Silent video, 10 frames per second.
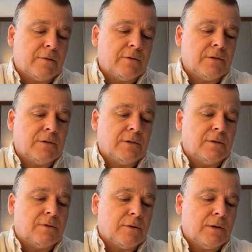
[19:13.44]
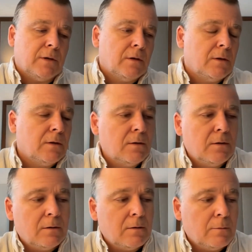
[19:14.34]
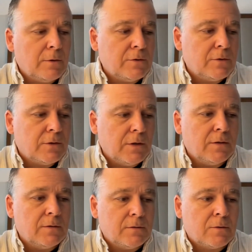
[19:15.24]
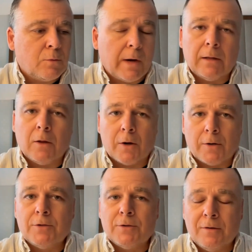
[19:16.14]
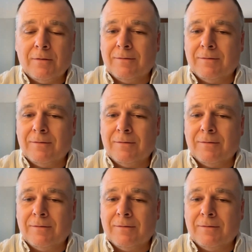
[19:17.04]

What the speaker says: services industry, which is quite large.